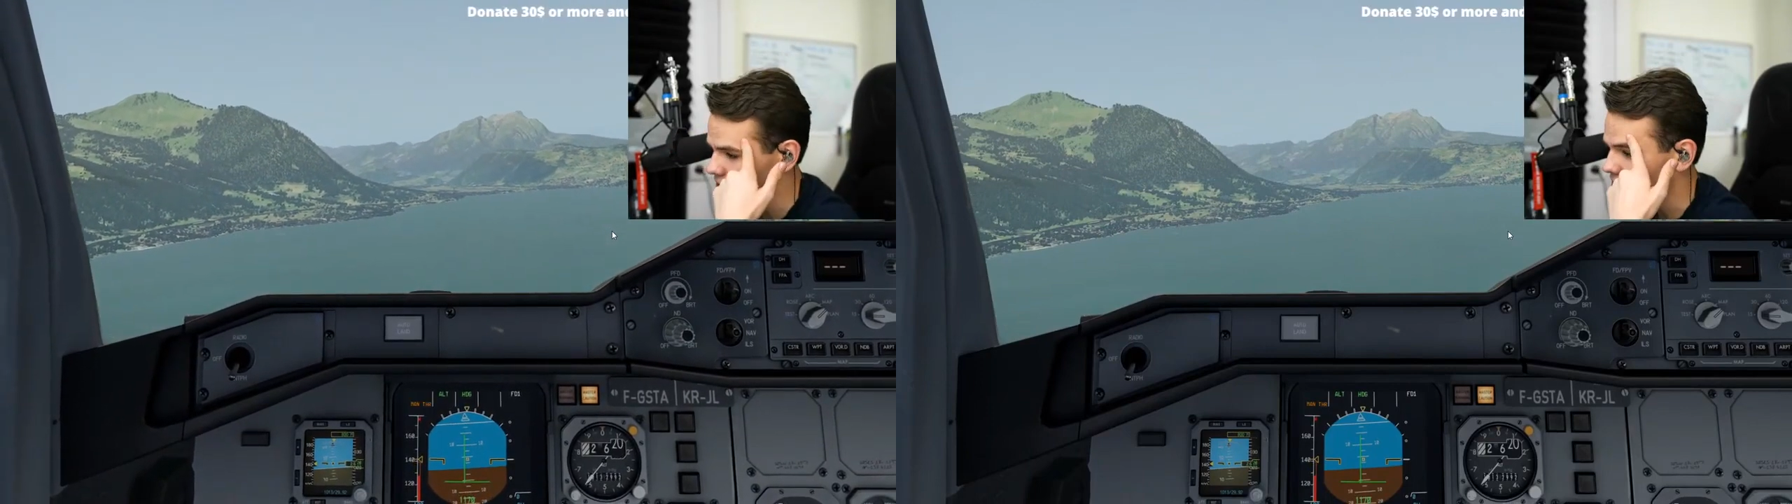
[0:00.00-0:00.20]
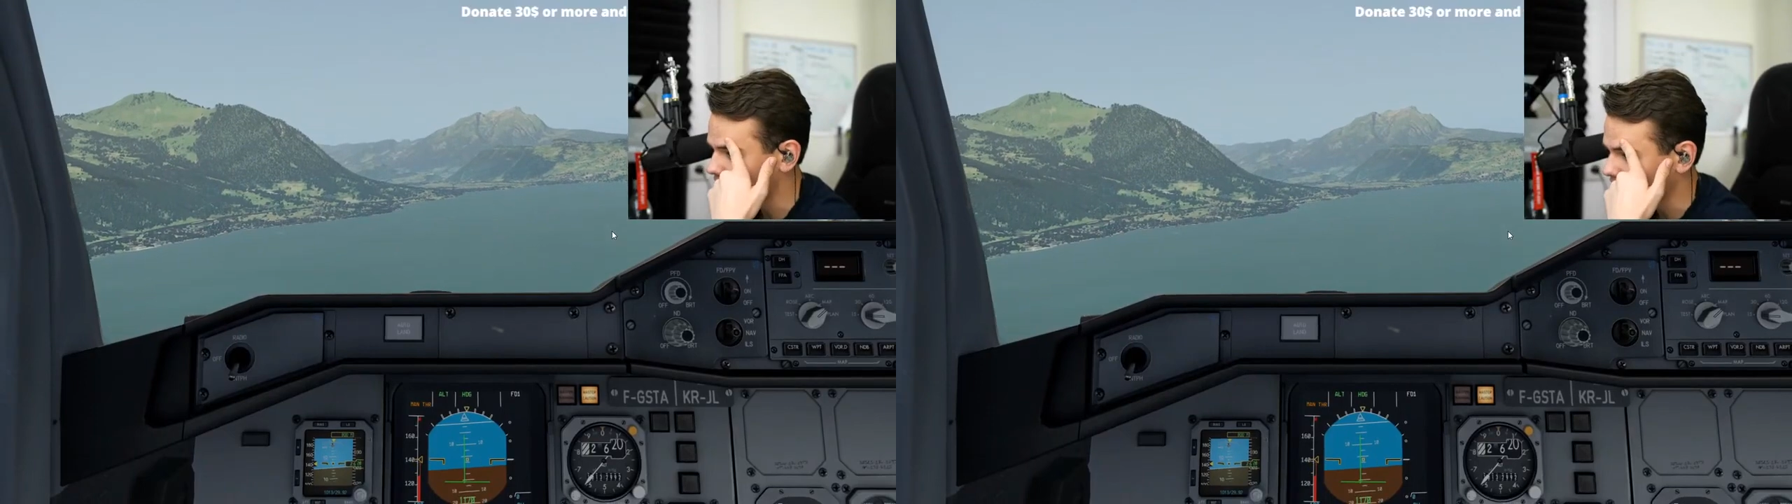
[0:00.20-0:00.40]

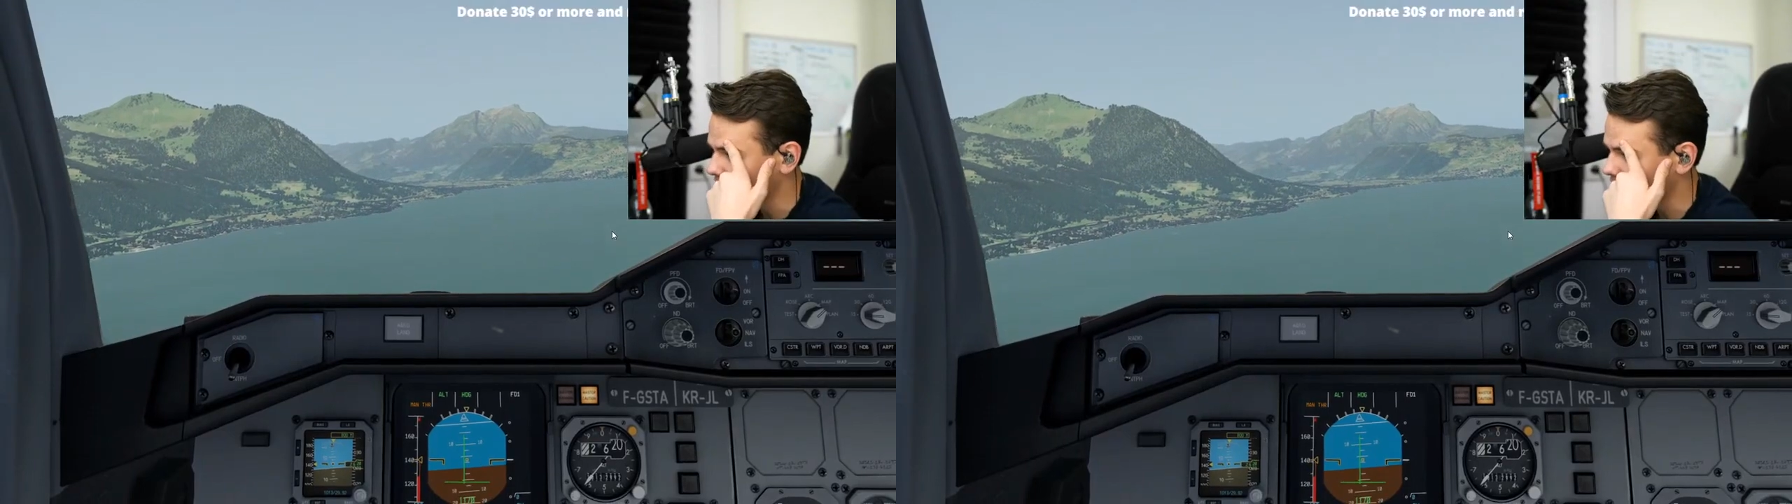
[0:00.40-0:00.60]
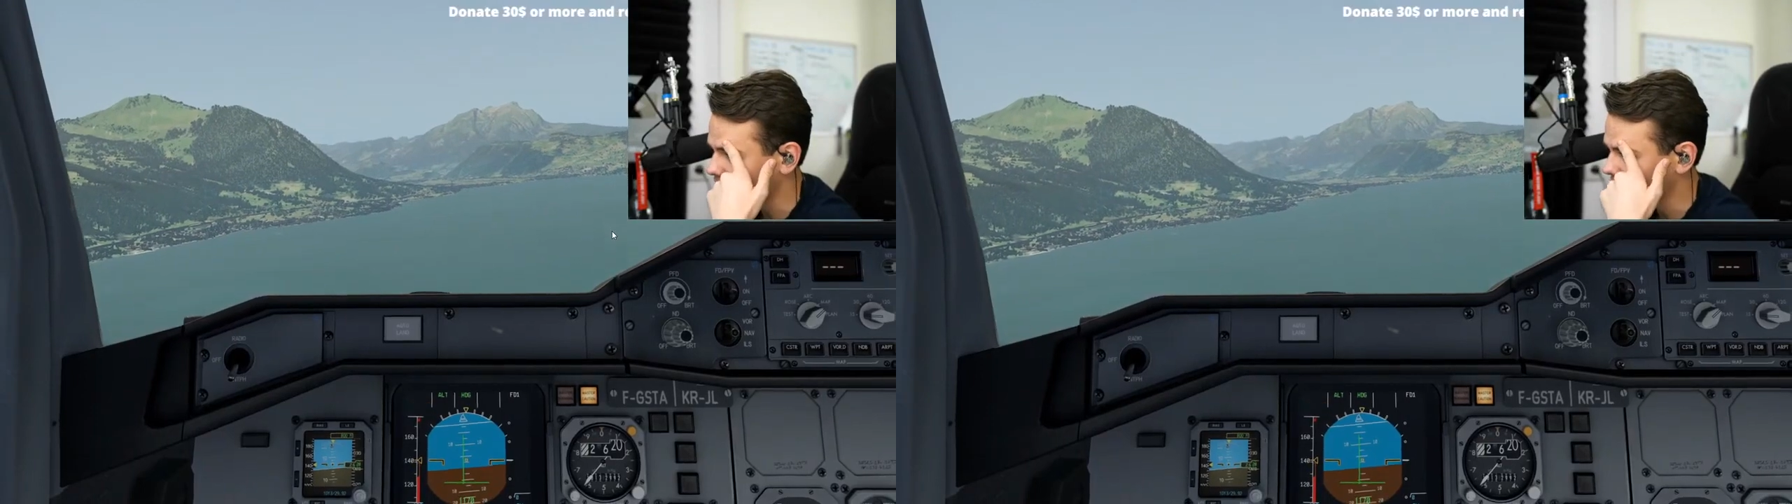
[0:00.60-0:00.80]
What does the
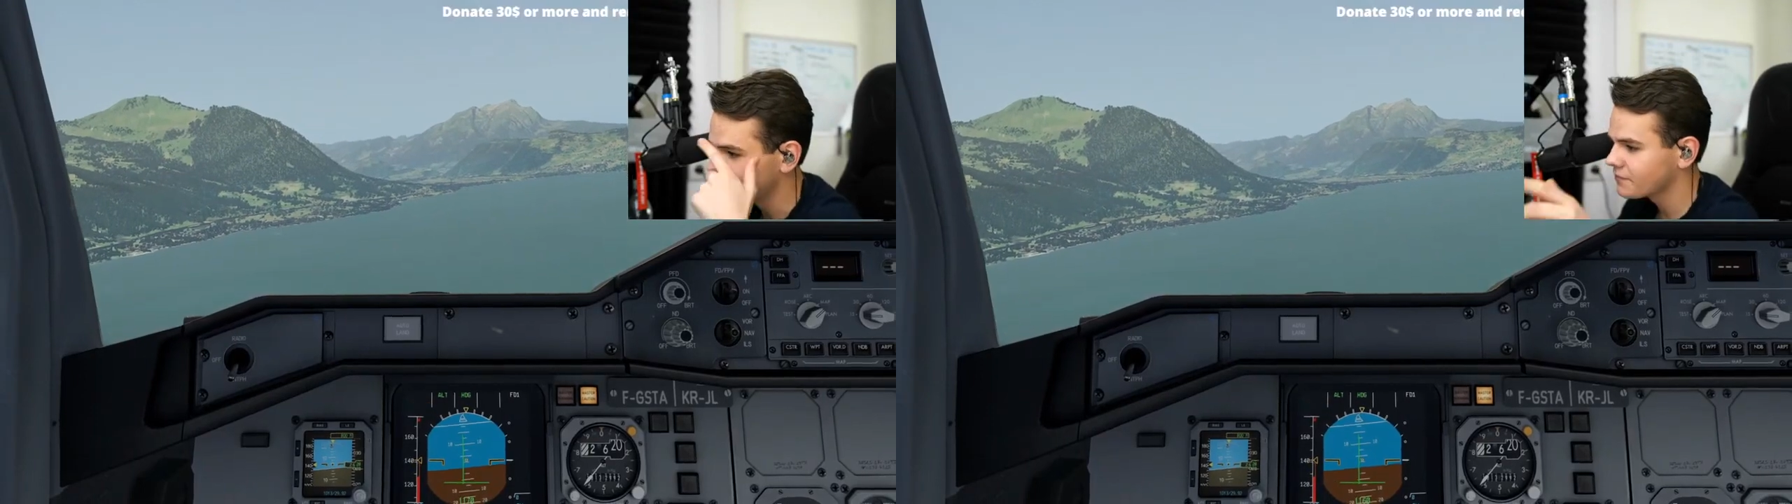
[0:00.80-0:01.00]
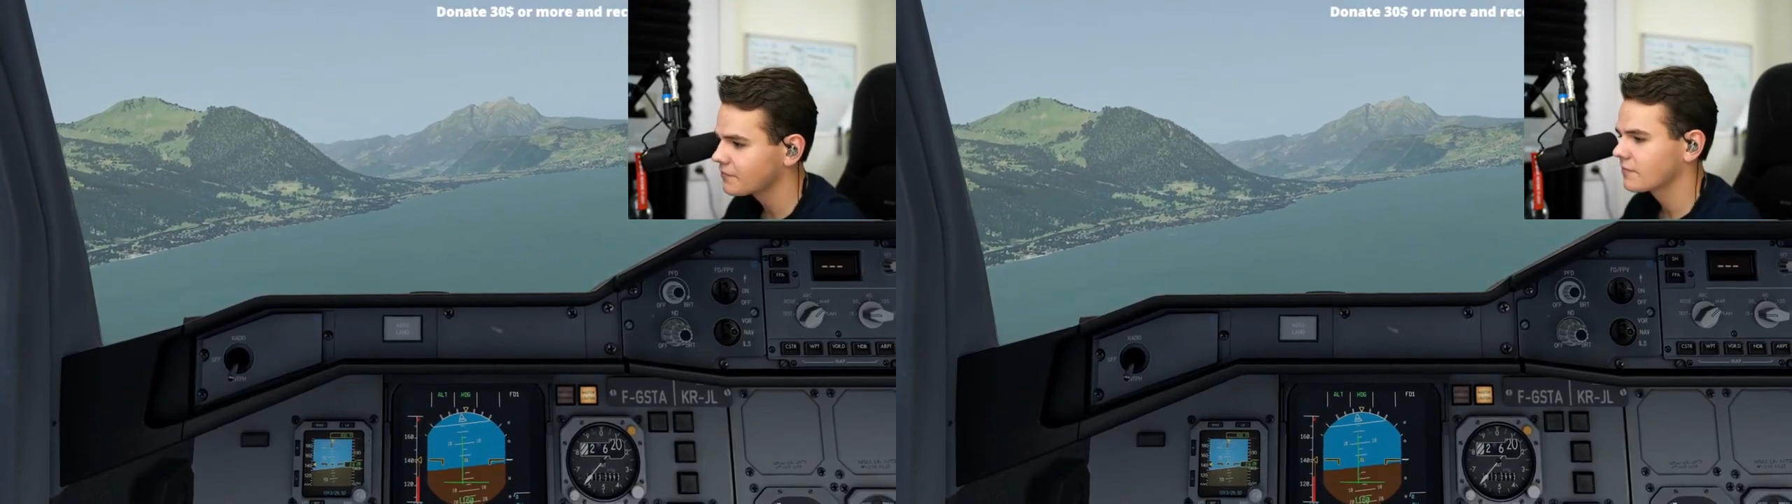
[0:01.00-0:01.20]
stream
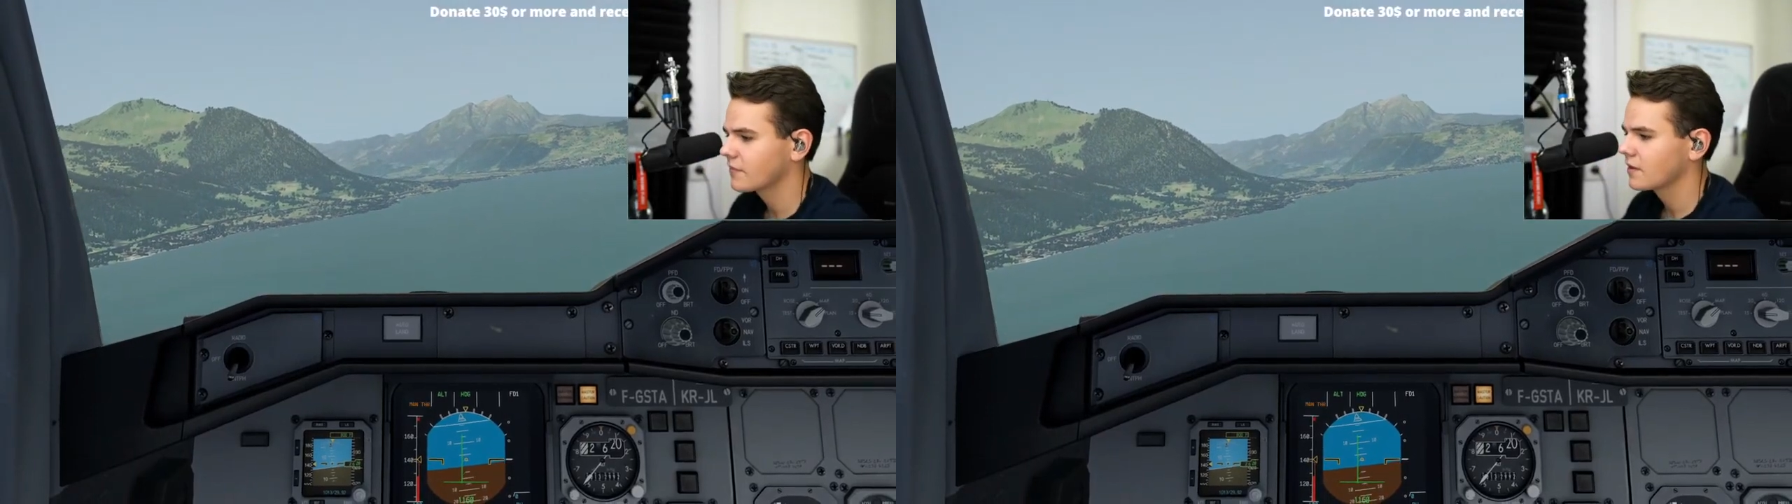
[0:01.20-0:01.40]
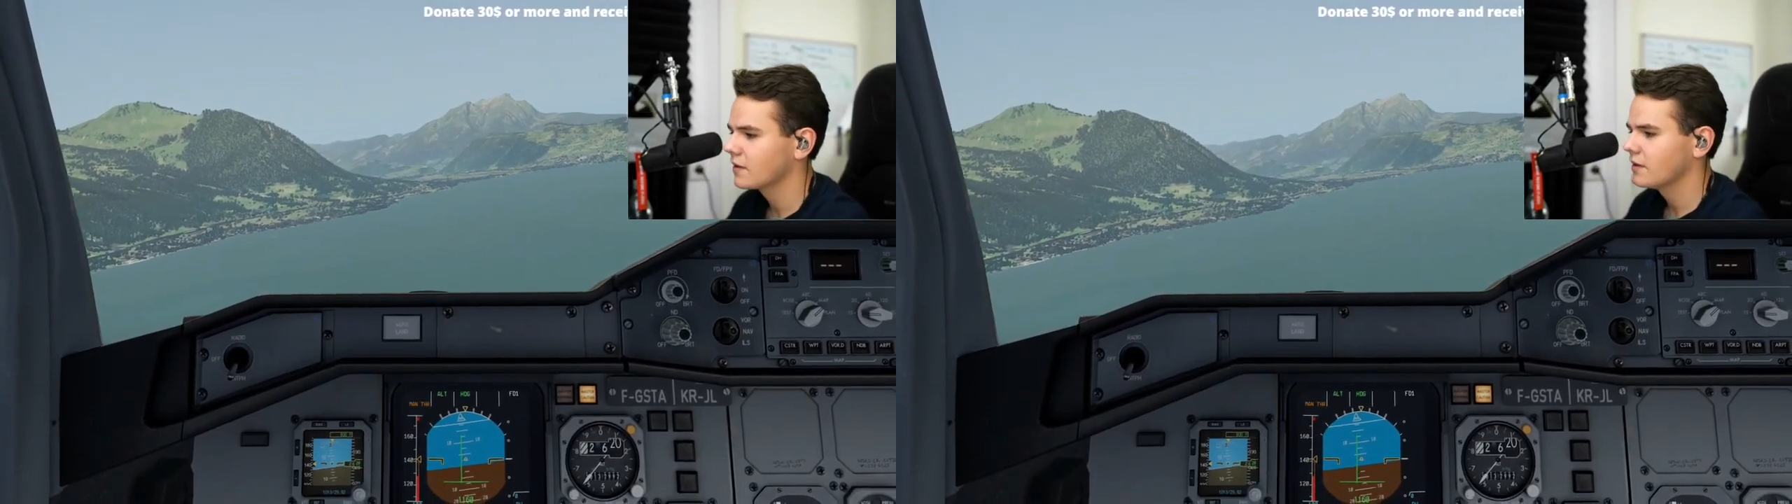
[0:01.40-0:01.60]
become?
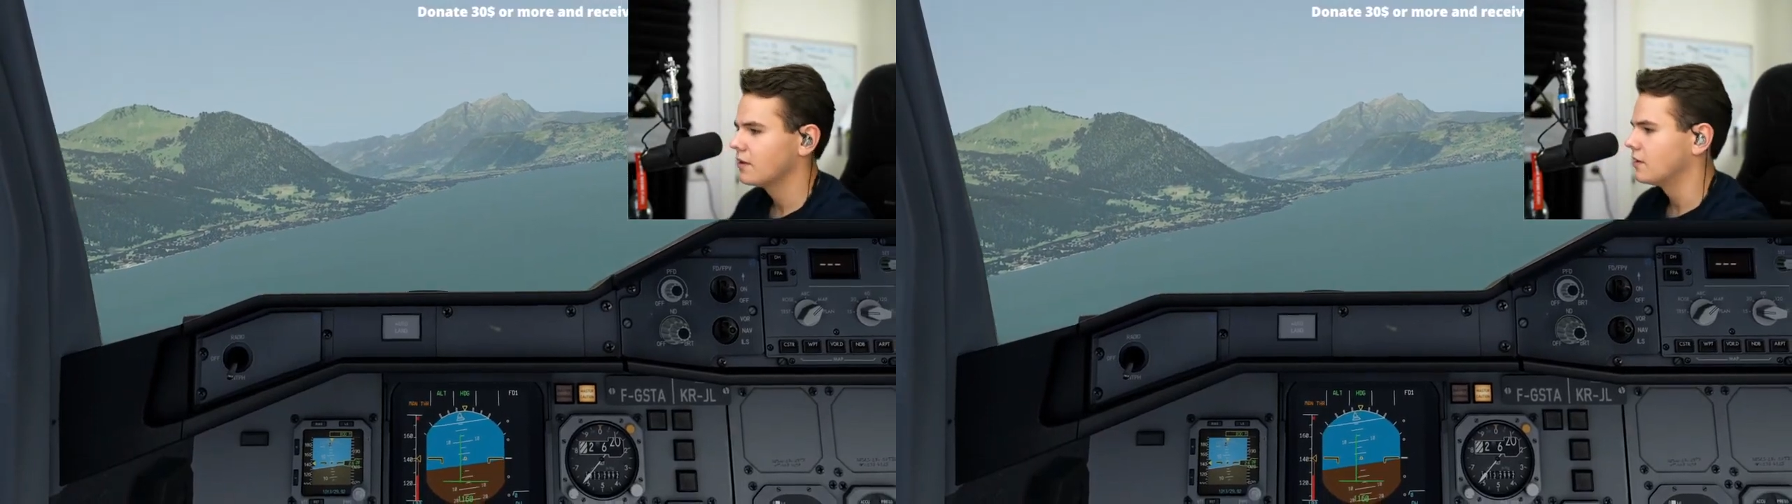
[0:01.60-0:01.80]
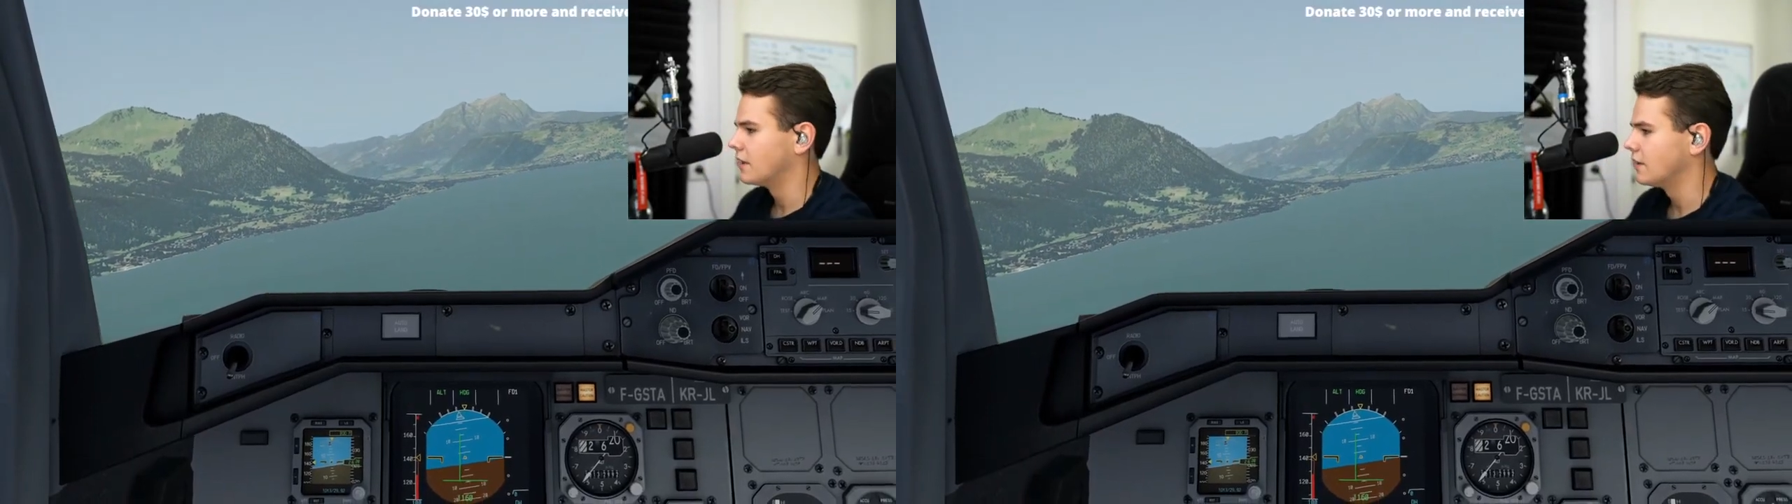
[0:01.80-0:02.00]

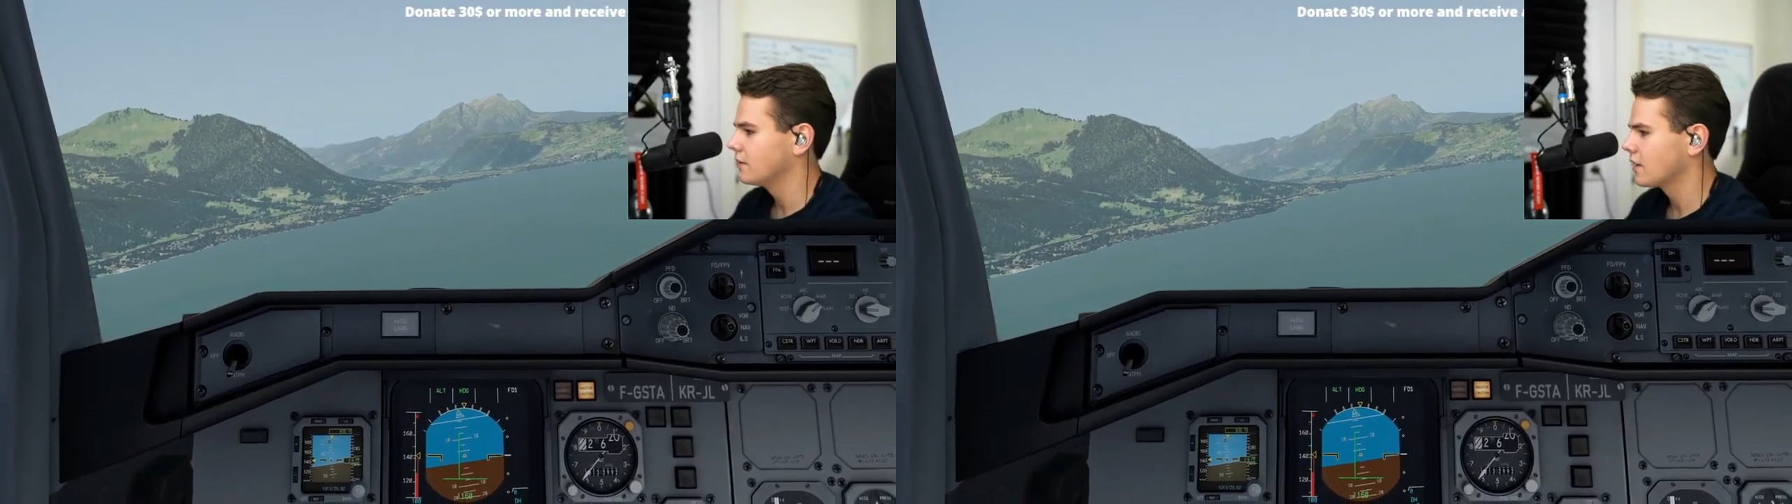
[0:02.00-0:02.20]
Alright,